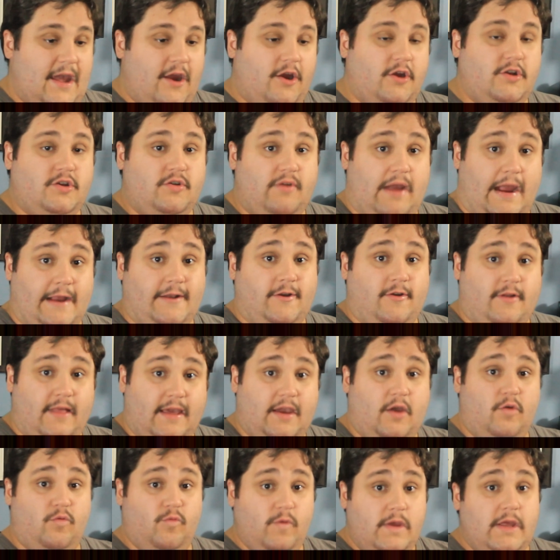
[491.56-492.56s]
a character actor,
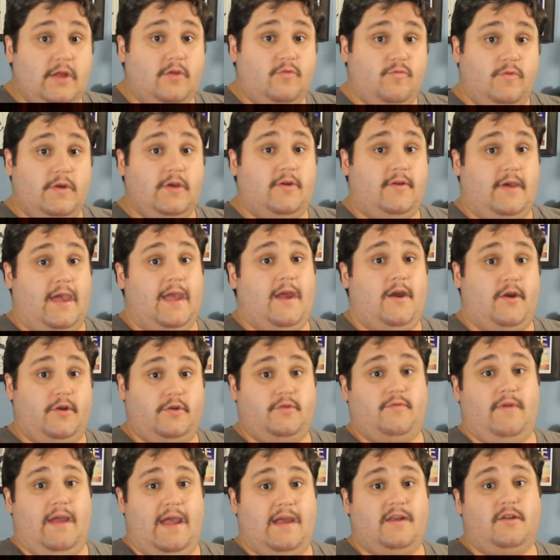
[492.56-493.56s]
like a real
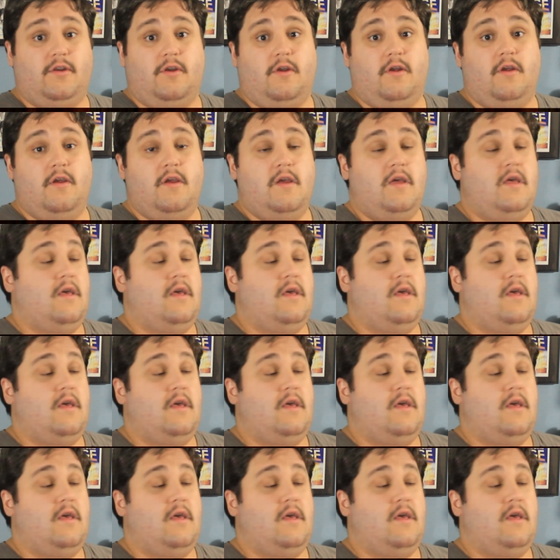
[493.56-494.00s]
character actor.